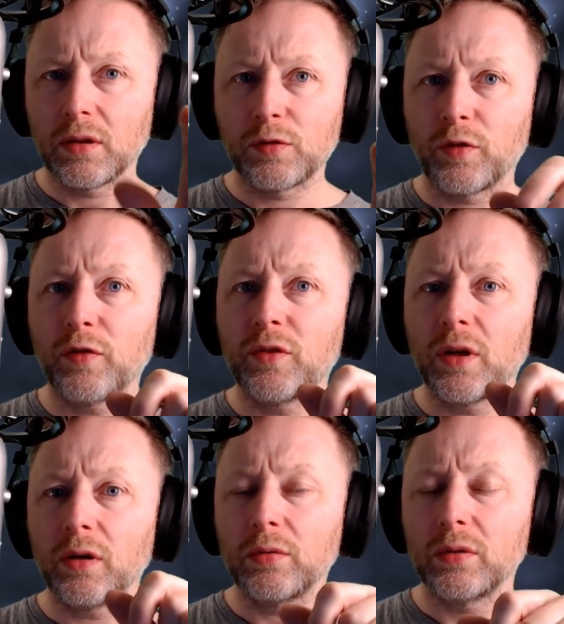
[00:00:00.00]
this
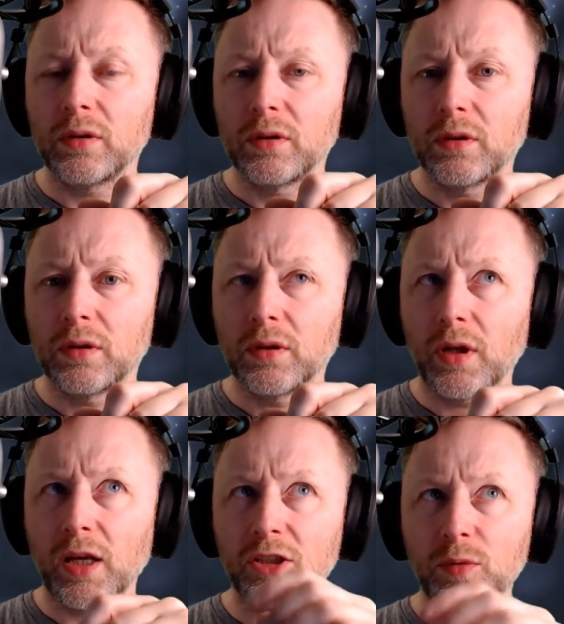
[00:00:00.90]
fifty year old,
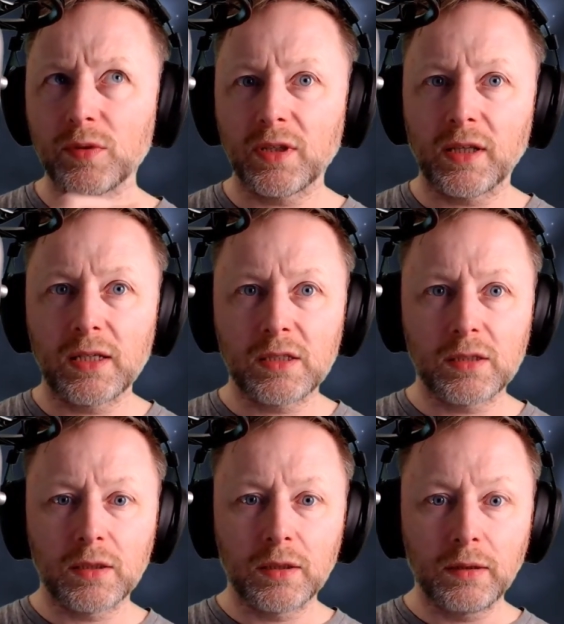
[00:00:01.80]
and she was like
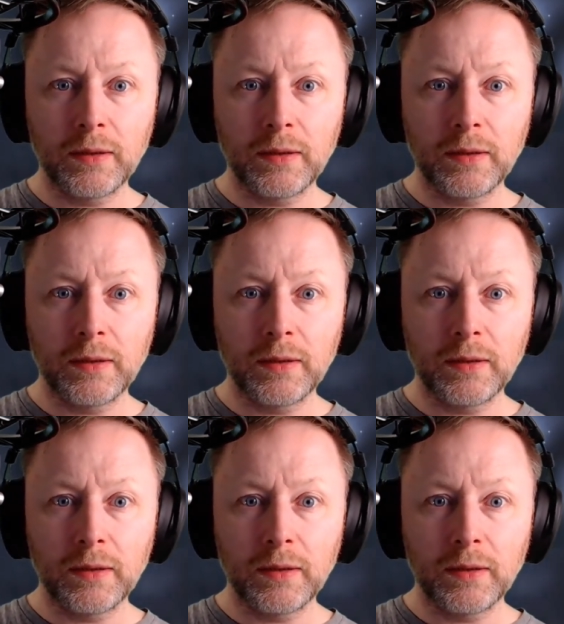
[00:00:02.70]
this.